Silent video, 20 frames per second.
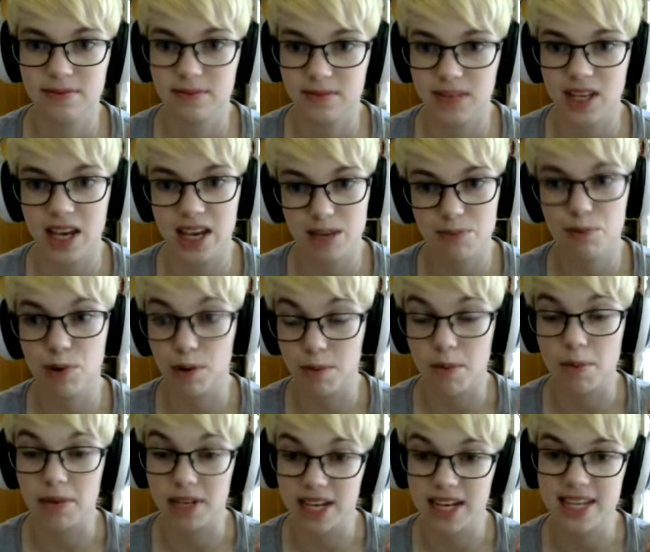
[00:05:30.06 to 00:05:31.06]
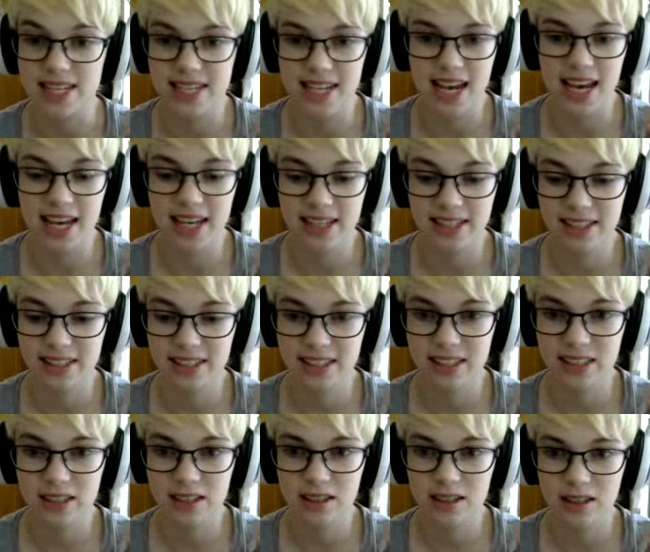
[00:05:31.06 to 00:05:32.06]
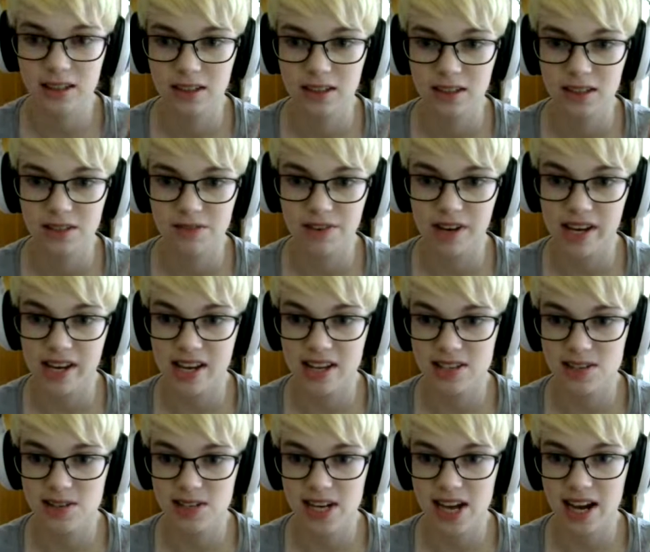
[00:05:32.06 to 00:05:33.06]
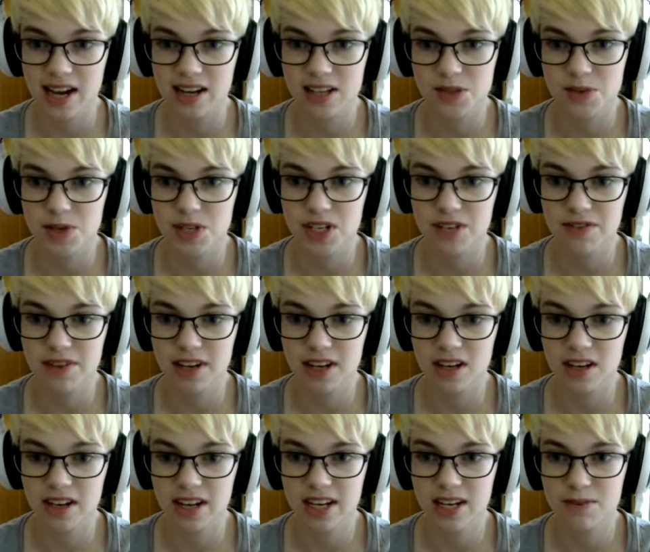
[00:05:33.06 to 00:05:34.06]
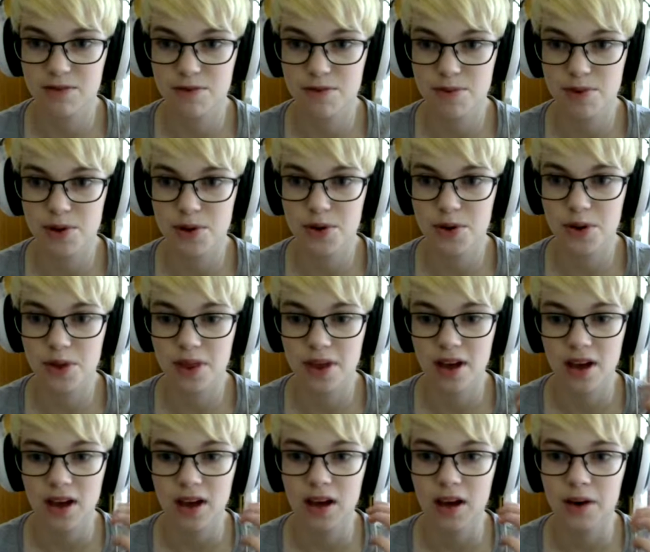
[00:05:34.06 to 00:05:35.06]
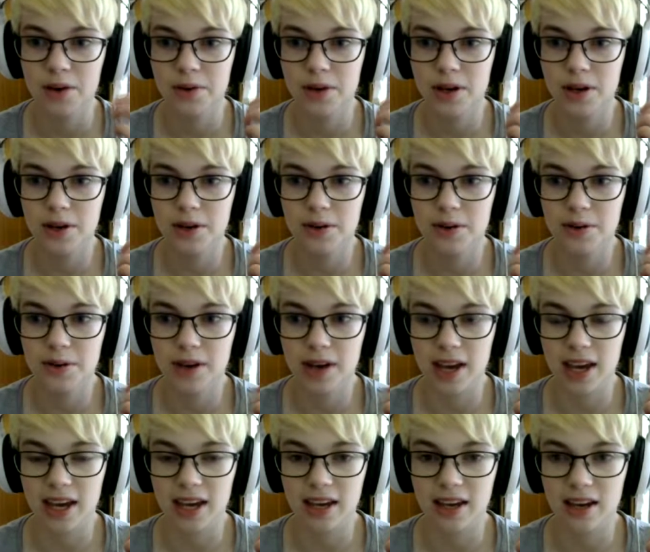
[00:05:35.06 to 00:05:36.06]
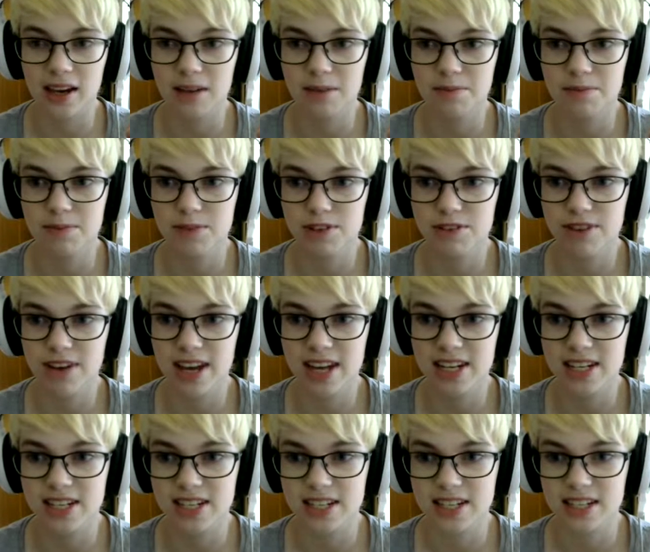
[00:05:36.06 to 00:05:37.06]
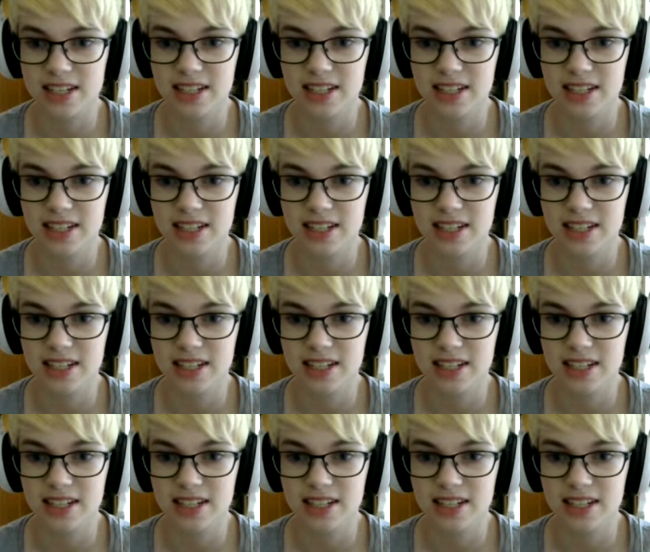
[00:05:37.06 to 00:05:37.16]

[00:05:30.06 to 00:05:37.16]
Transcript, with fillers: Yeah, it probably is, yeah. Vikings are attacking us, we should defend our kingdom from the north. Oh no, okay, um, defend.